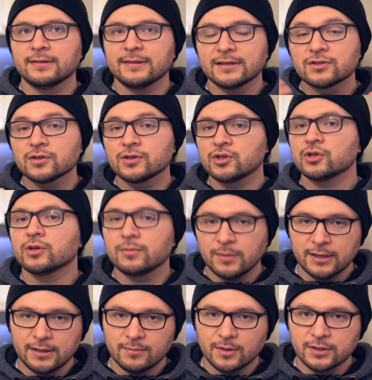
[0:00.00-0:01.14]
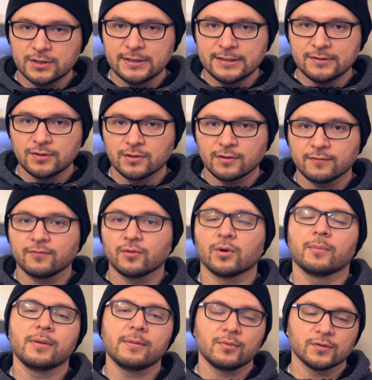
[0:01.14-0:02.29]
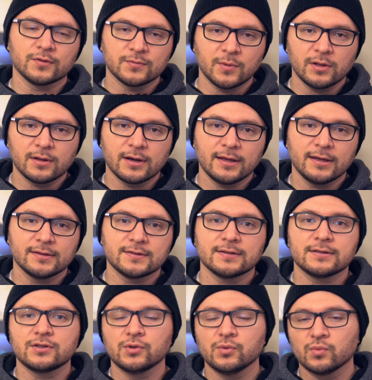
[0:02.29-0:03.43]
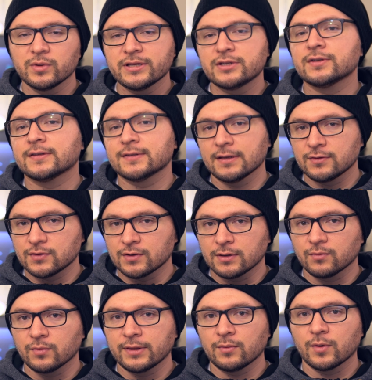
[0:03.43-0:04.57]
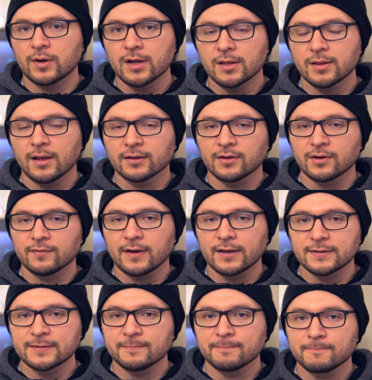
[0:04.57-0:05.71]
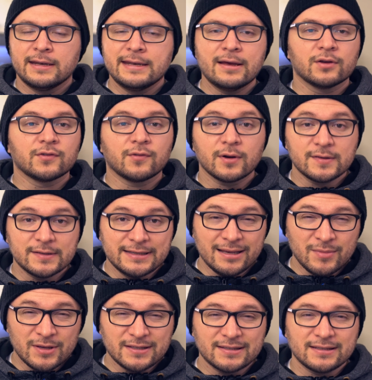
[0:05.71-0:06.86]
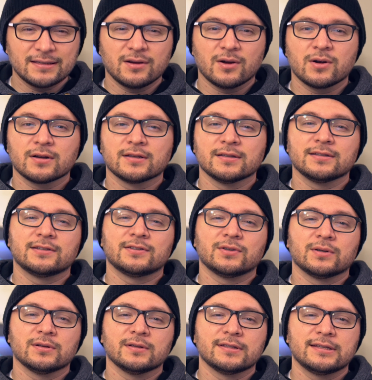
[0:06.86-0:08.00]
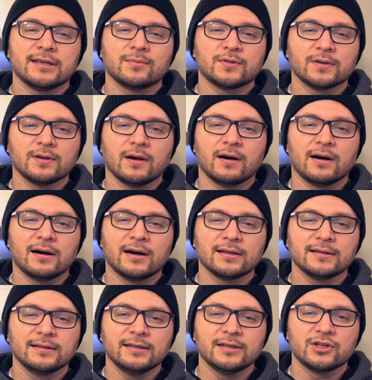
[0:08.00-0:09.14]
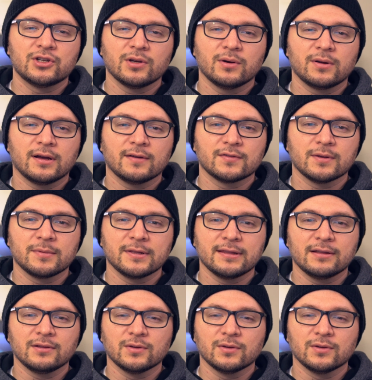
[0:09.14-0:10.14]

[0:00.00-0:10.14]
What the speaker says: This should make it much easier for people with smaller hands to reach the sensor when they want to unlock their device. Now, as far as gimmicks are concerned, Samsung oddly showed off something that